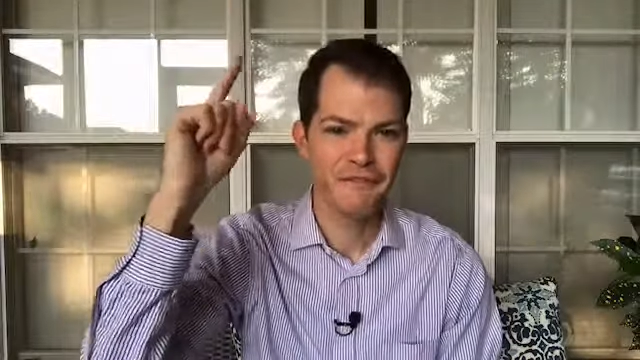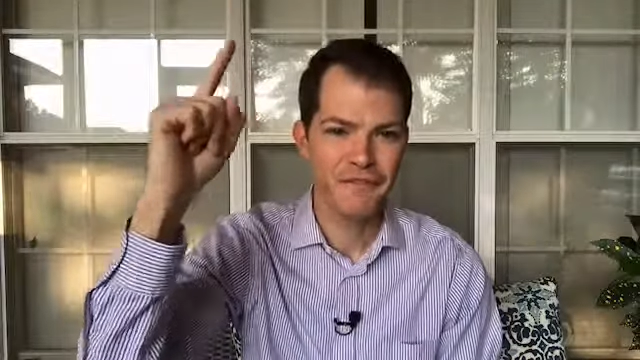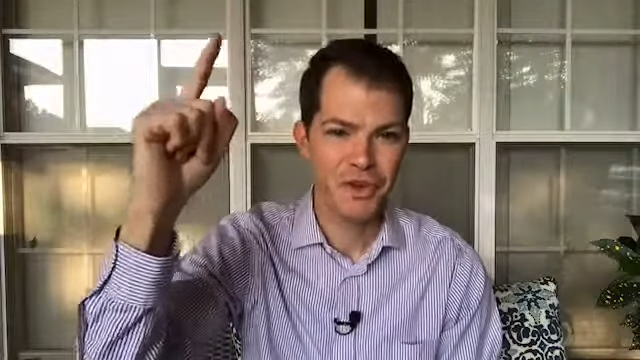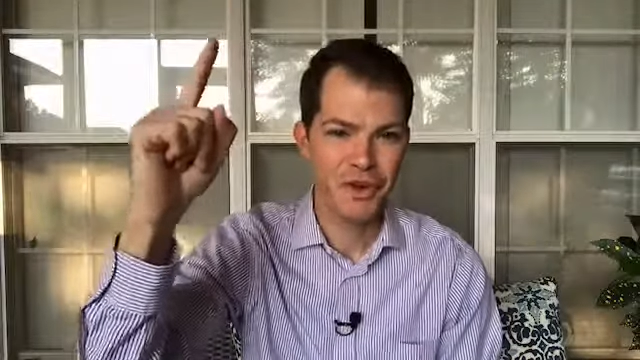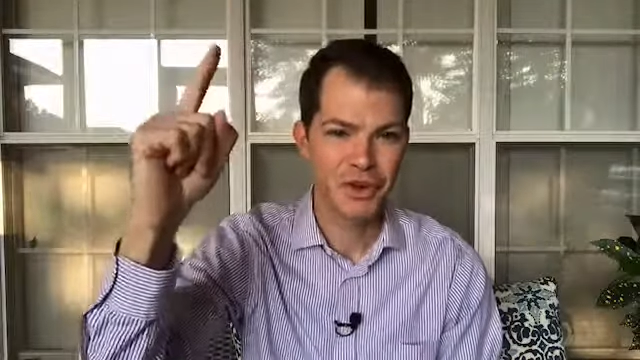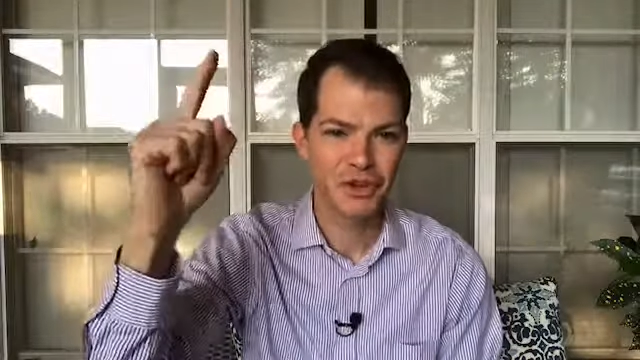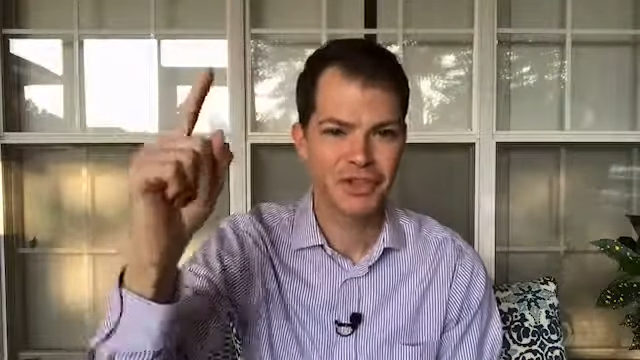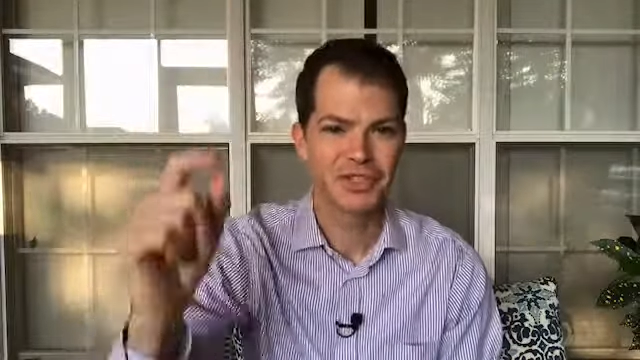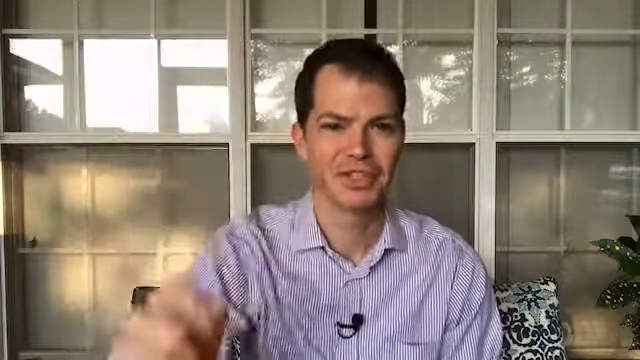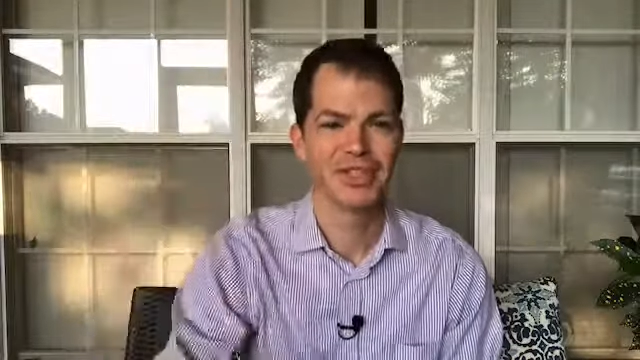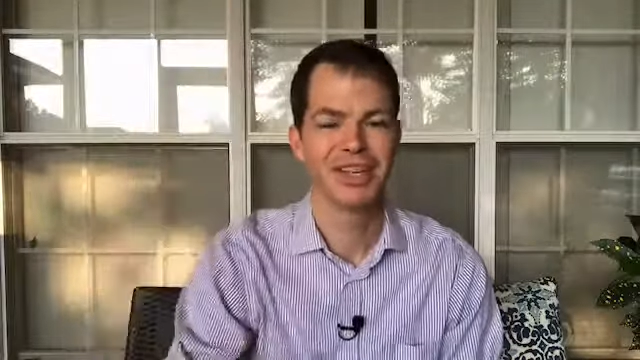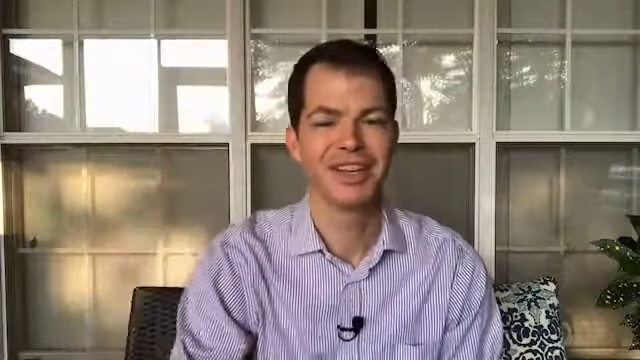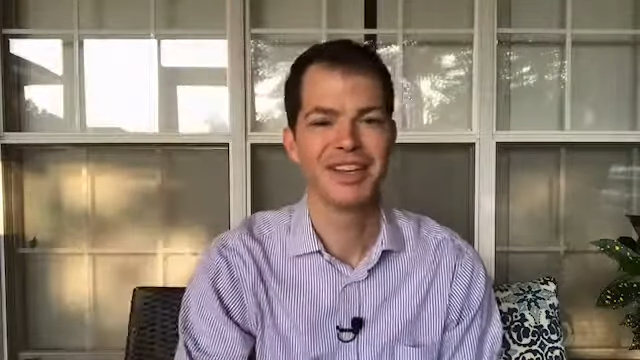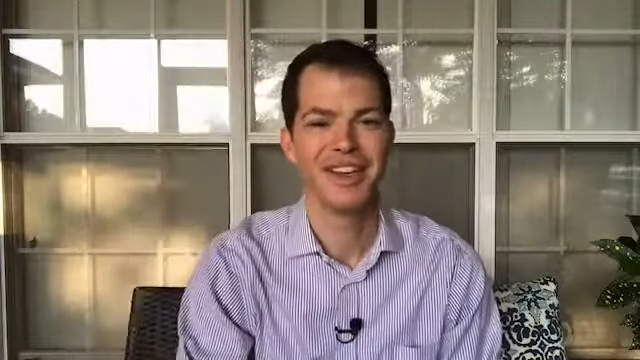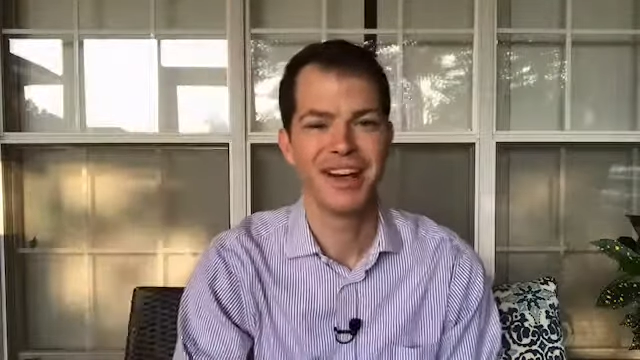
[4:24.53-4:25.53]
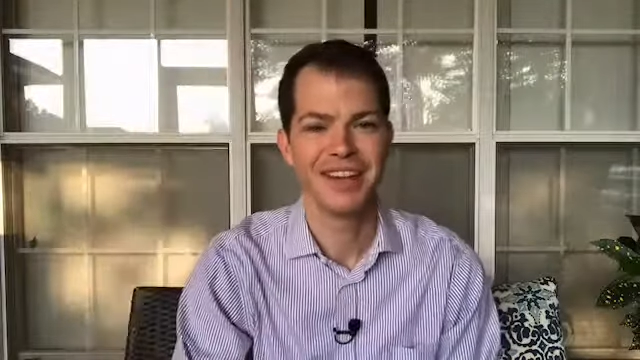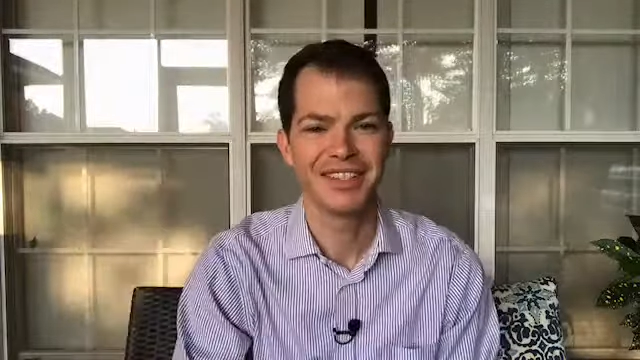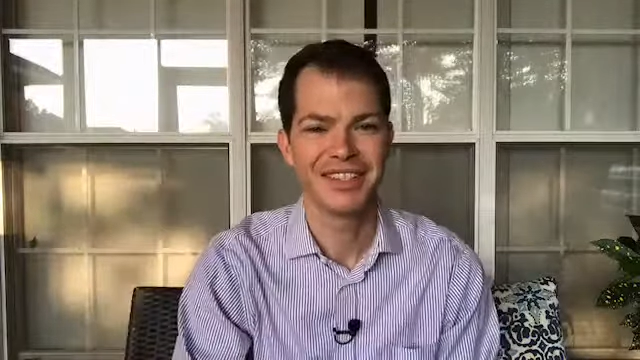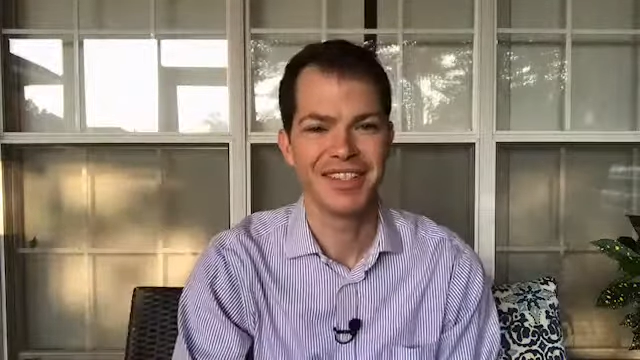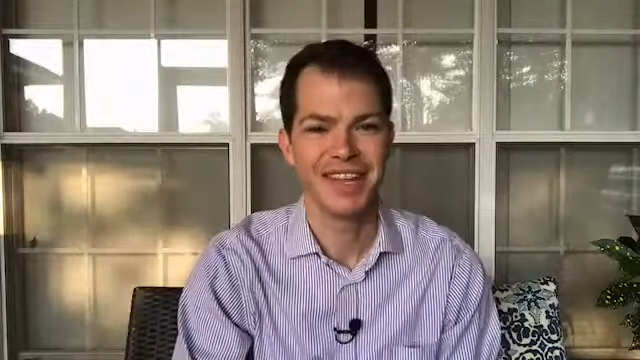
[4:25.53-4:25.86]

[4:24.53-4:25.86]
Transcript: first God's